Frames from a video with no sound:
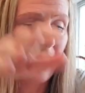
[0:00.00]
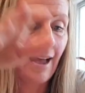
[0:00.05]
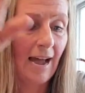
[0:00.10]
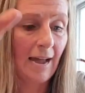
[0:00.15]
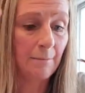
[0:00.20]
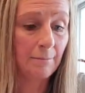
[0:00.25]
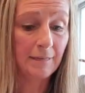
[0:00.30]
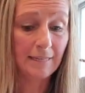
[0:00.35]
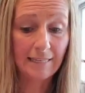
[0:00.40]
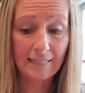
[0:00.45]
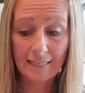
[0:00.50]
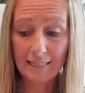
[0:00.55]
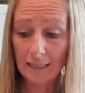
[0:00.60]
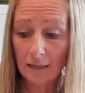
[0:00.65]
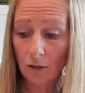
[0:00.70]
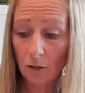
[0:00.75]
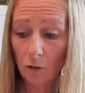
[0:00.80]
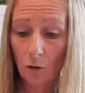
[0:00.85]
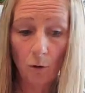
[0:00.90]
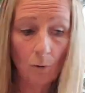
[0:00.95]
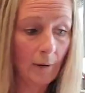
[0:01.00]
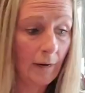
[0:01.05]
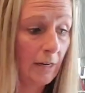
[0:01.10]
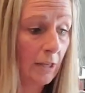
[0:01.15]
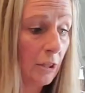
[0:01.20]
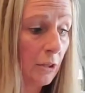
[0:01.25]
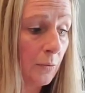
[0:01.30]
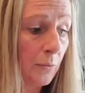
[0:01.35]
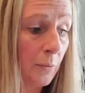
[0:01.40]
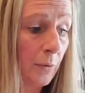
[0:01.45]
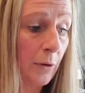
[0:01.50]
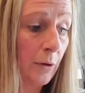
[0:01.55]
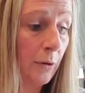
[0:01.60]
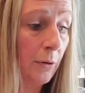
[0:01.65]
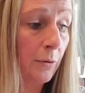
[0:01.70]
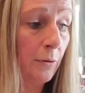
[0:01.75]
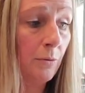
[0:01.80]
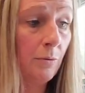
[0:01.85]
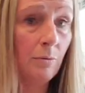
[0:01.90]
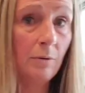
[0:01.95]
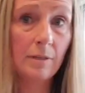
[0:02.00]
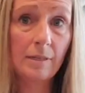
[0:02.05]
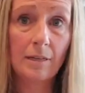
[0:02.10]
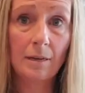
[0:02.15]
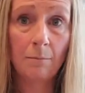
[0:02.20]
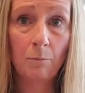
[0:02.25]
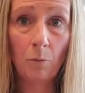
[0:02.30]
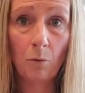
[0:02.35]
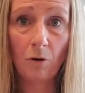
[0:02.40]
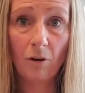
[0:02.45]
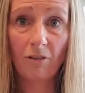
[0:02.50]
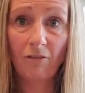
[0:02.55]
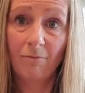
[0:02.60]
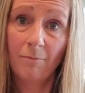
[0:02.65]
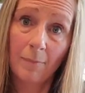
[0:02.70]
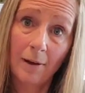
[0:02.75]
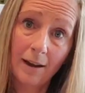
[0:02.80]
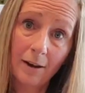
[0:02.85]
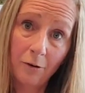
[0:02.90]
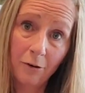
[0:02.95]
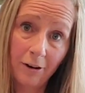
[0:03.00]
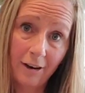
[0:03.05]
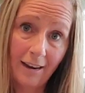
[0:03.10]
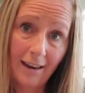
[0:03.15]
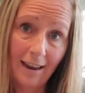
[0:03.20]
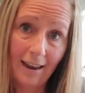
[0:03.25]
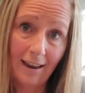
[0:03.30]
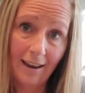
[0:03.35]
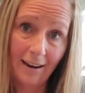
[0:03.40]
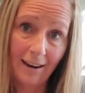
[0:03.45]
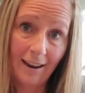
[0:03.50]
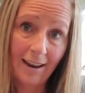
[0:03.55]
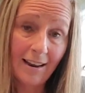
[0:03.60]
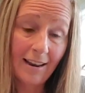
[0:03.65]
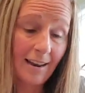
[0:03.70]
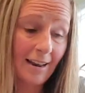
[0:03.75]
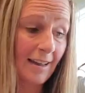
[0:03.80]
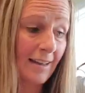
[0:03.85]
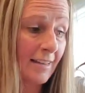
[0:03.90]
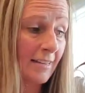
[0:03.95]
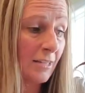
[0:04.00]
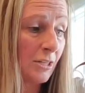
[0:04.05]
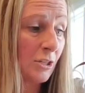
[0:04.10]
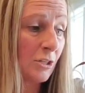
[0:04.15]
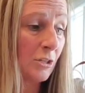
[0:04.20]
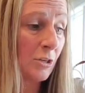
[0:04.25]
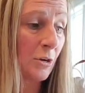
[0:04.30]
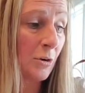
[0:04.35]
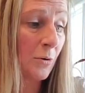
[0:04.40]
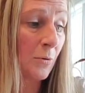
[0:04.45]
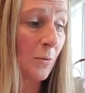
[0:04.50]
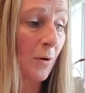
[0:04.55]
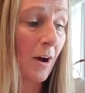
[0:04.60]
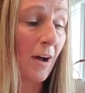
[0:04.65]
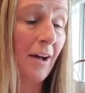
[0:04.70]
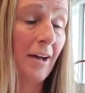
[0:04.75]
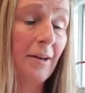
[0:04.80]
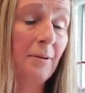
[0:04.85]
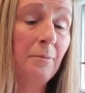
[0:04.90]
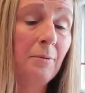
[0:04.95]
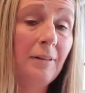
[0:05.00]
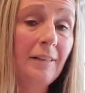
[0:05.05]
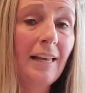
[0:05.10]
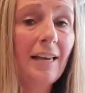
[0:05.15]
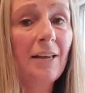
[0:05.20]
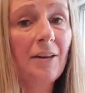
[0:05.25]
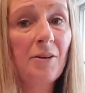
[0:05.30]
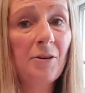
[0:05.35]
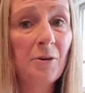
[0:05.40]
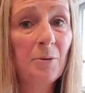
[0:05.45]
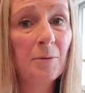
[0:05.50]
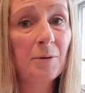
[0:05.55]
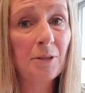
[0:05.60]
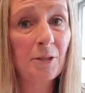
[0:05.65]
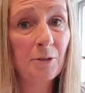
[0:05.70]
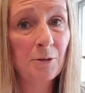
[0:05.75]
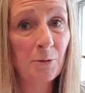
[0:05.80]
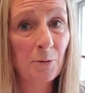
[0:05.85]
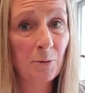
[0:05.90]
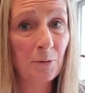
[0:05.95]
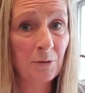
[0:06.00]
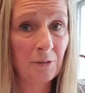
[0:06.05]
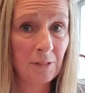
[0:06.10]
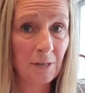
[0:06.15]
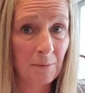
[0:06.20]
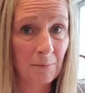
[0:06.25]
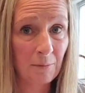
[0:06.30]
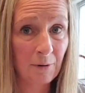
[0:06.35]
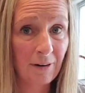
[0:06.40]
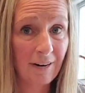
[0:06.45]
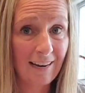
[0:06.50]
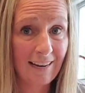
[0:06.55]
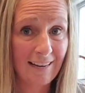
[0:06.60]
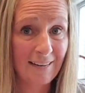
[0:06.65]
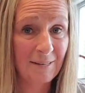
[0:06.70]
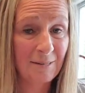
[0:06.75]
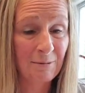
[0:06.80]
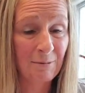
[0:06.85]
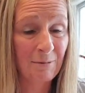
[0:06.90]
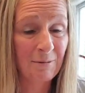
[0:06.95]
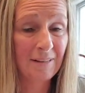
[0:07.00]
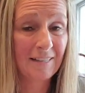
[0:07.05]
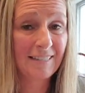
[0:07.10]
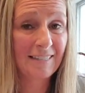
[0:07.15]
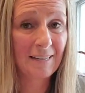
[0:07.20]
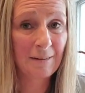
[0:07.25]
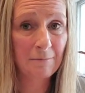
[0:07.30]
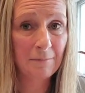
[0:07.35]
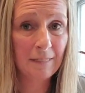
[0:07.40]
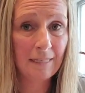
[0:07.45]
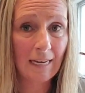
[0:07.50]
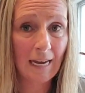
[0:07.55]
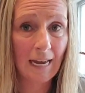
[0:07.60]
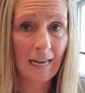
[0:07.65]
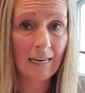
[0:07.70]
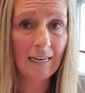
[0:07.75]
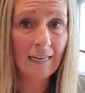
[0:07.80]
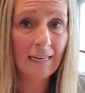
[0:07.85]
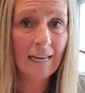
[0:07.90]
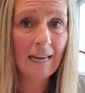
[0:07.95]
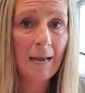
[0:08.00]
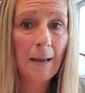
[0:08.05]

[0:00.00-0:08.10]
I'm still going through some more of my organic, so I will let you know what the total number is once I'm done.